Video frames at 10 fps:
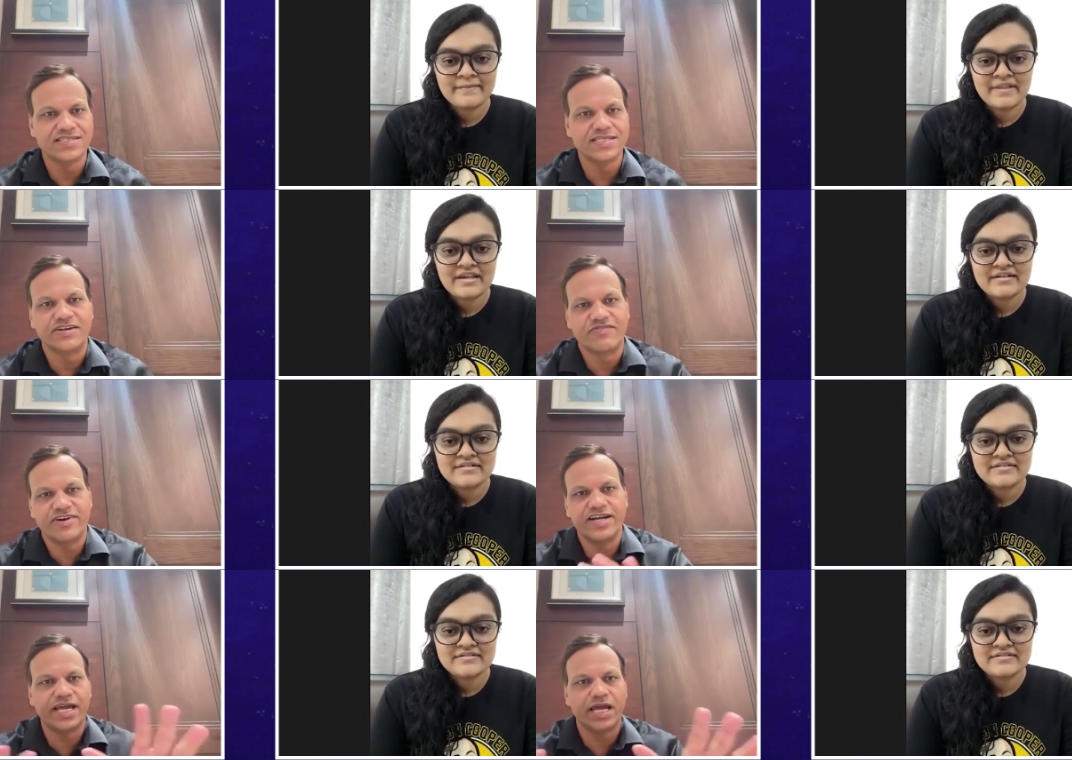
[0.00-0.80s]
Speaker 1: the
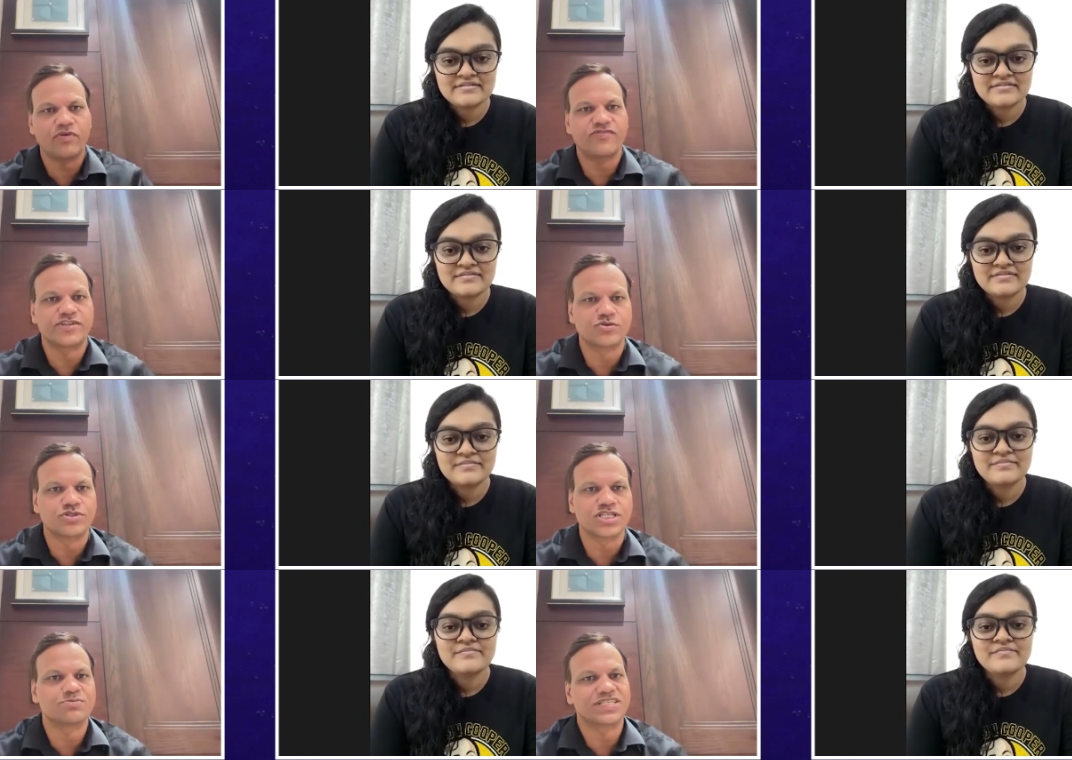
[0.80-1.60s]
different type of
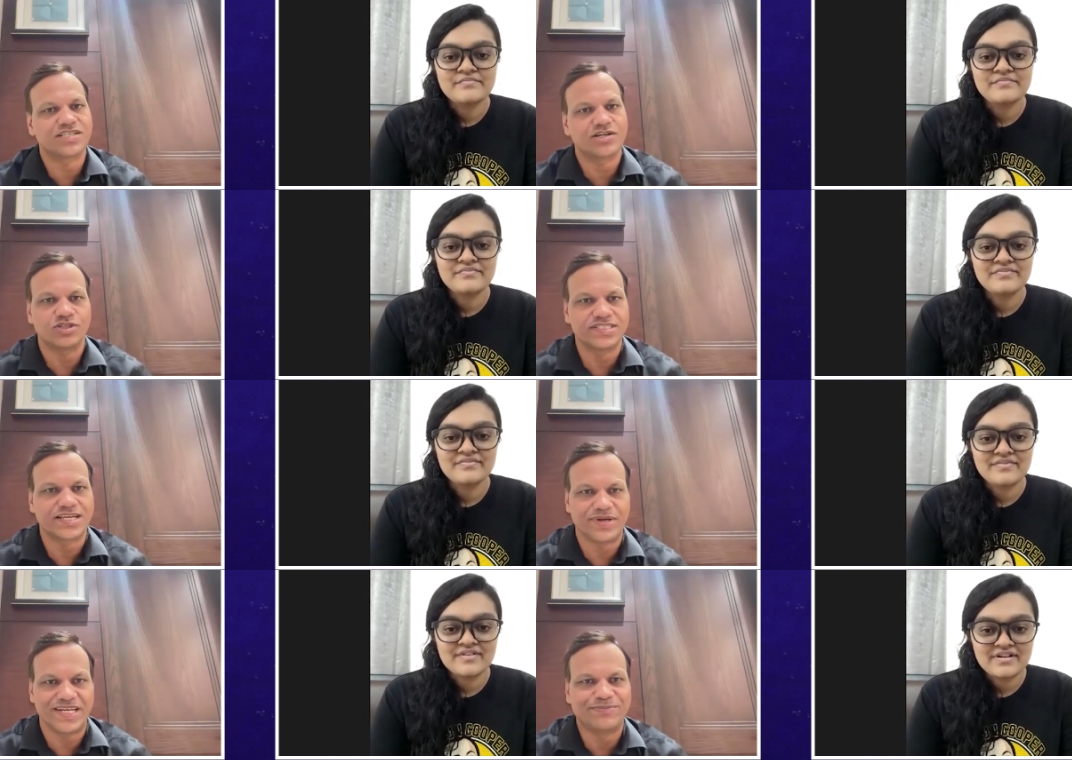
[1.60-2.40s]
resources present on the
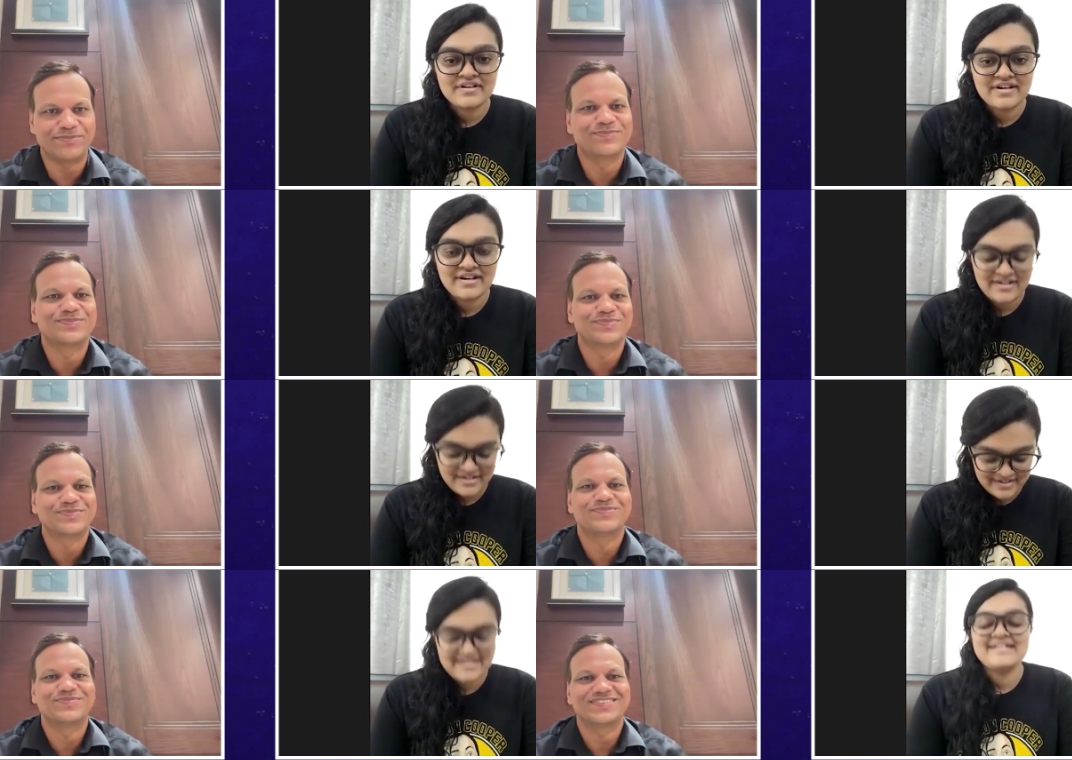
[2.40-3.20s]
cerebellum.
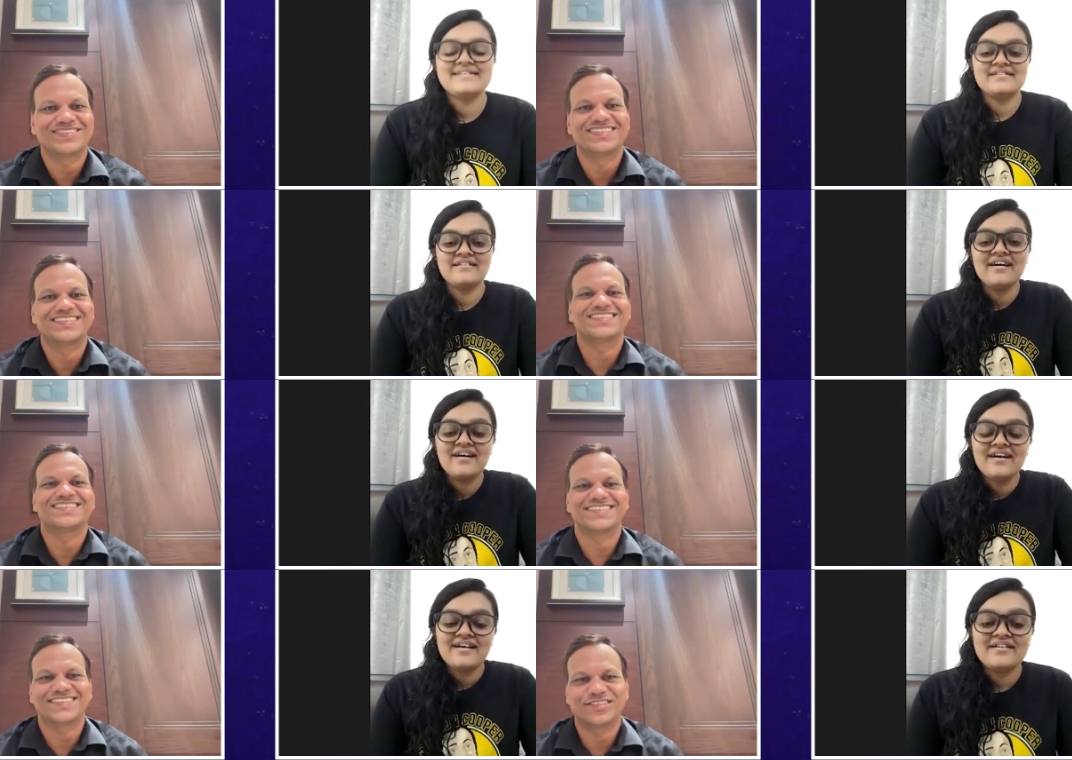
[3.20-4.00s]
Speaker 2: Yes, sir.
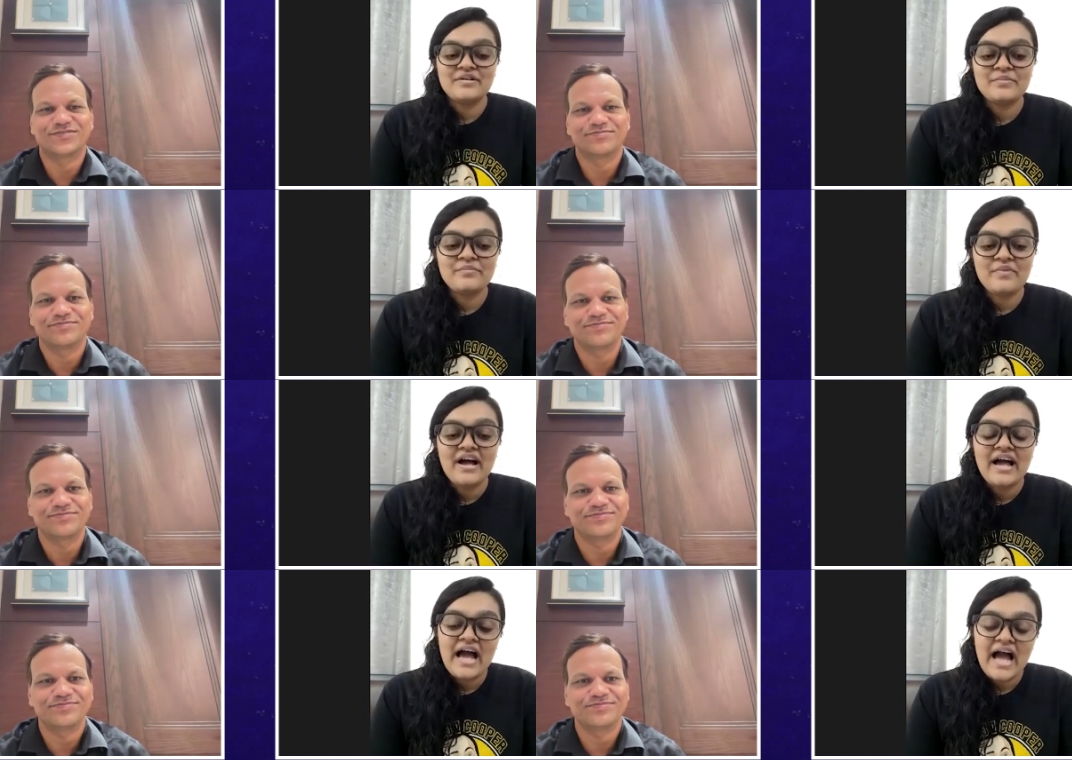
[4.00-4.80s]
Um,
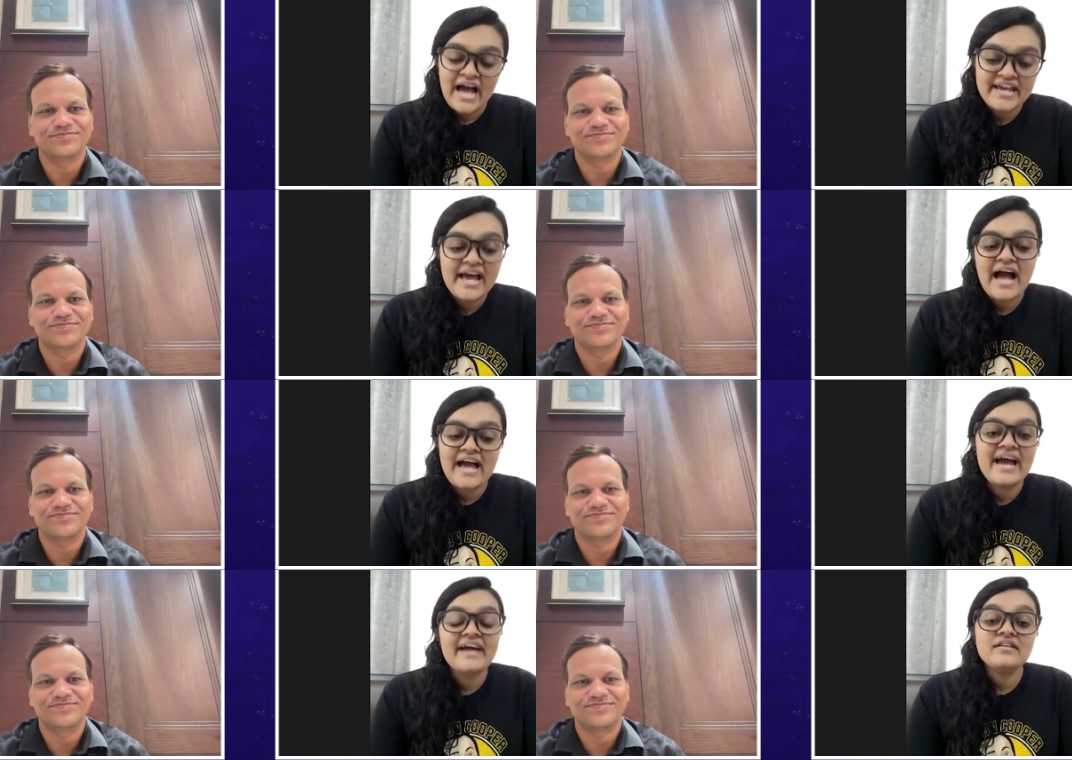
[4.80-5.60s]
I
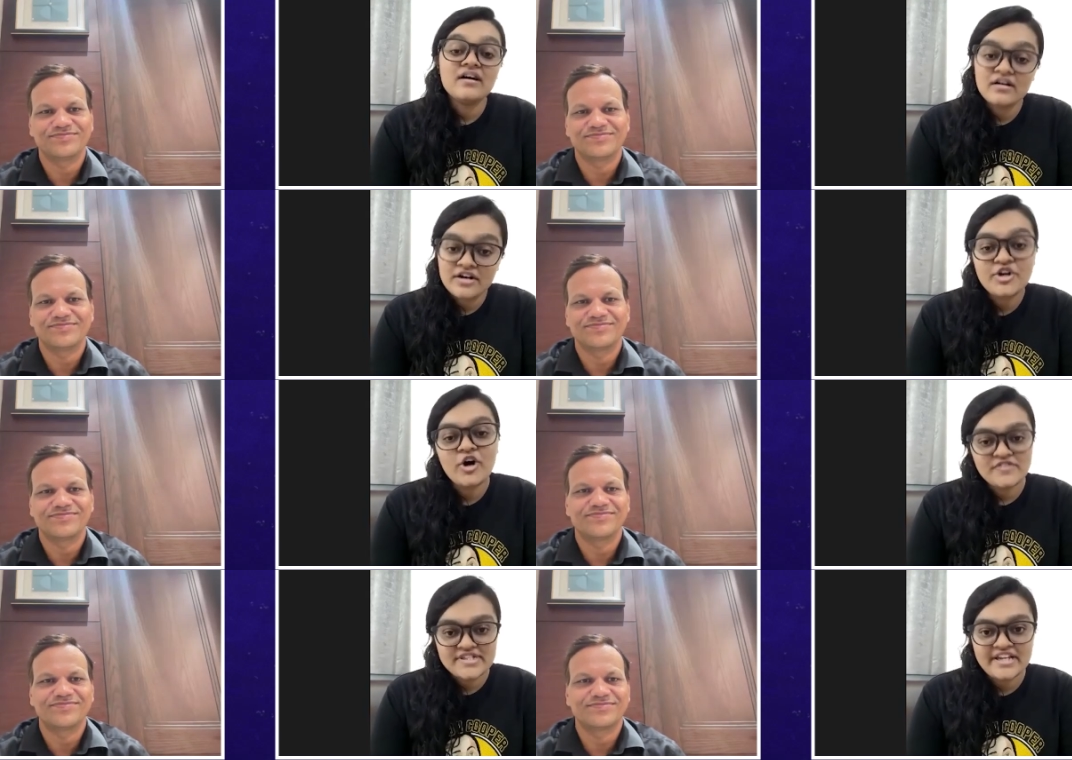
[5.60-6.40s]
I had heard
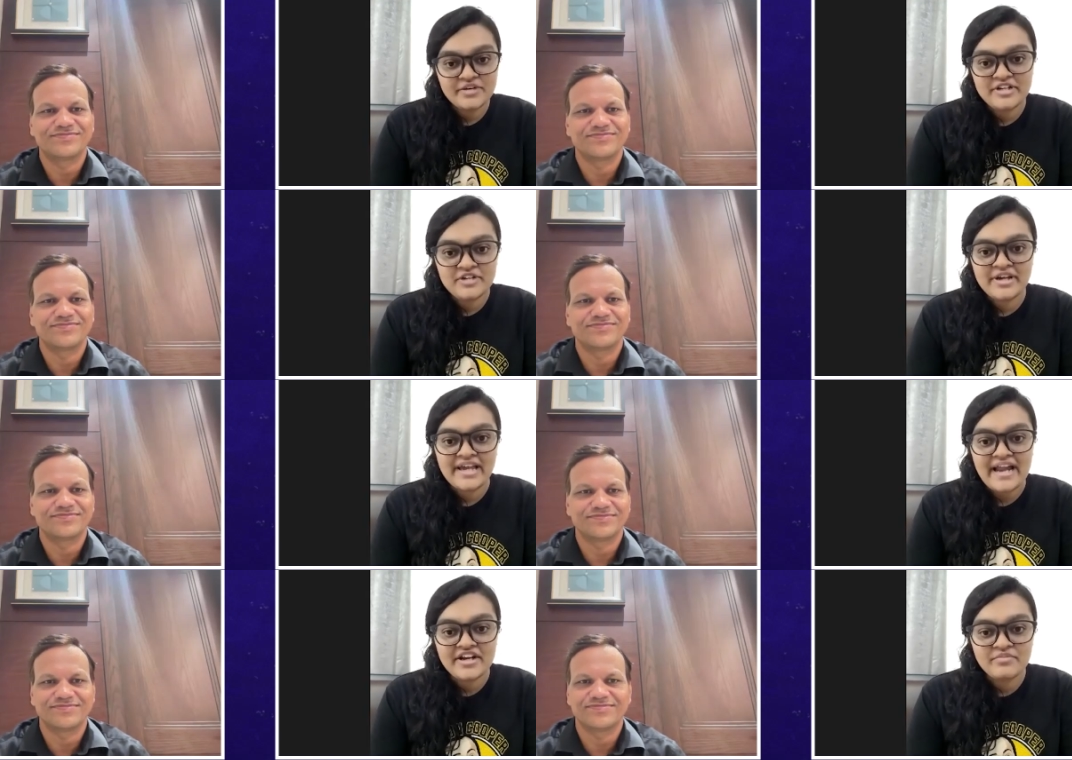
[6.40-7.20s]
of Cerebellum
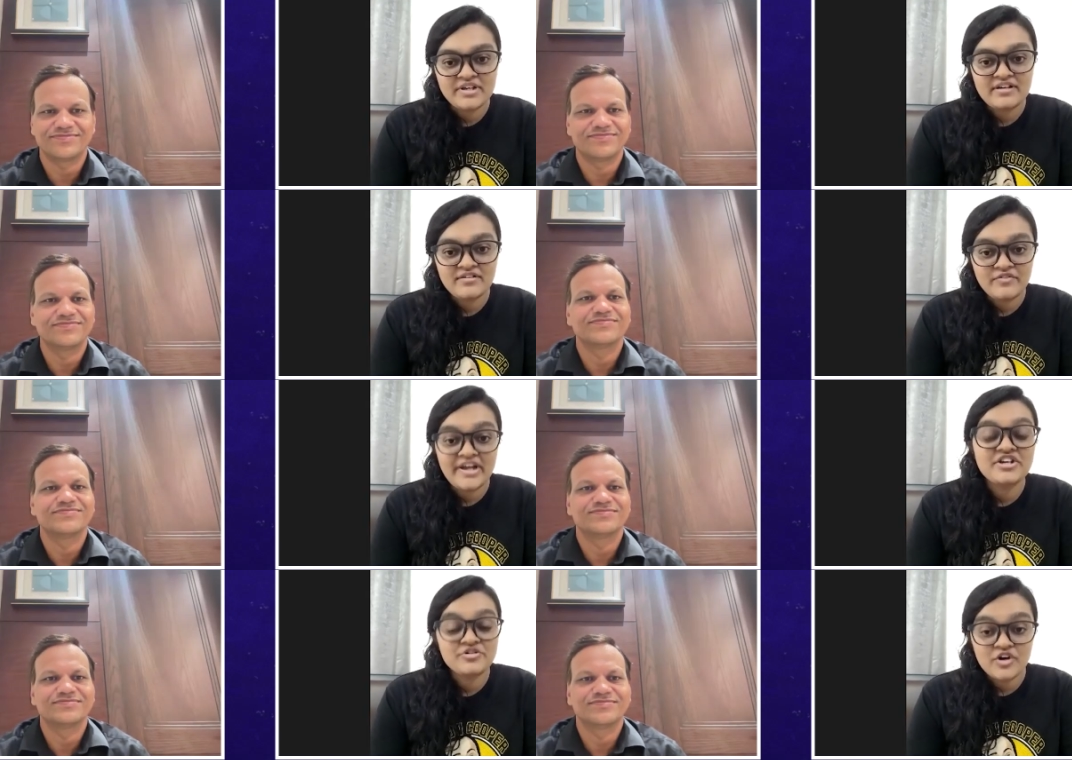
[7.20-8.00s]
Academy
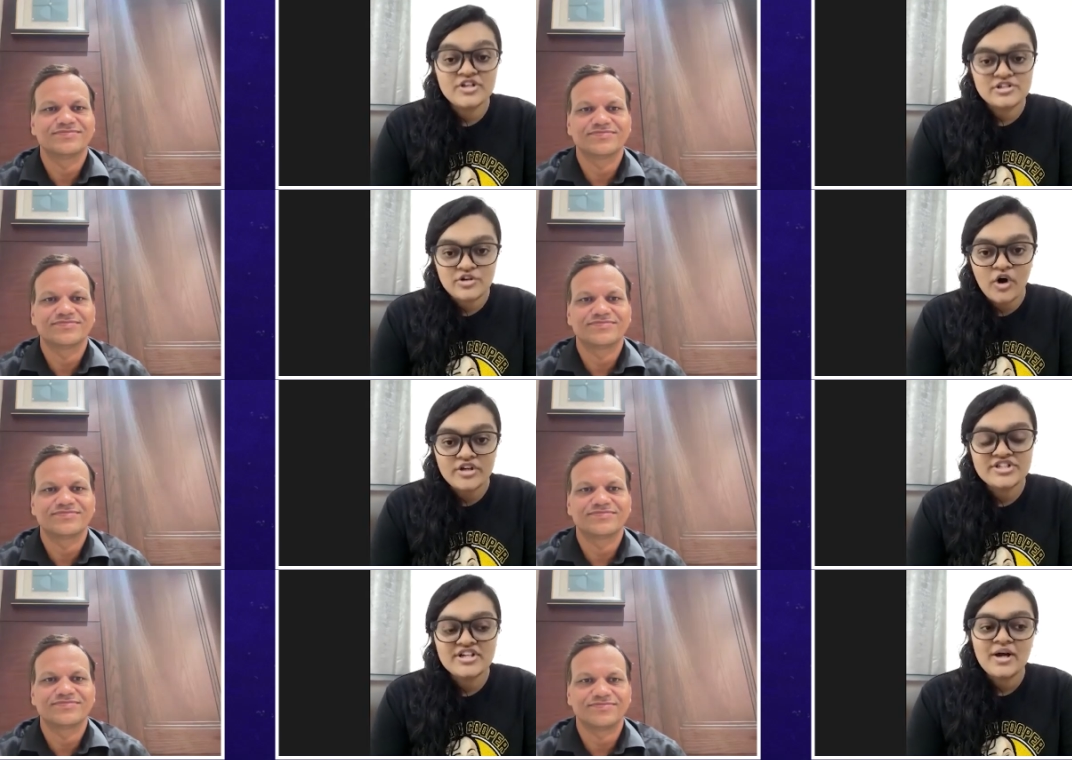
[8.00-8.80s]
when it was launched,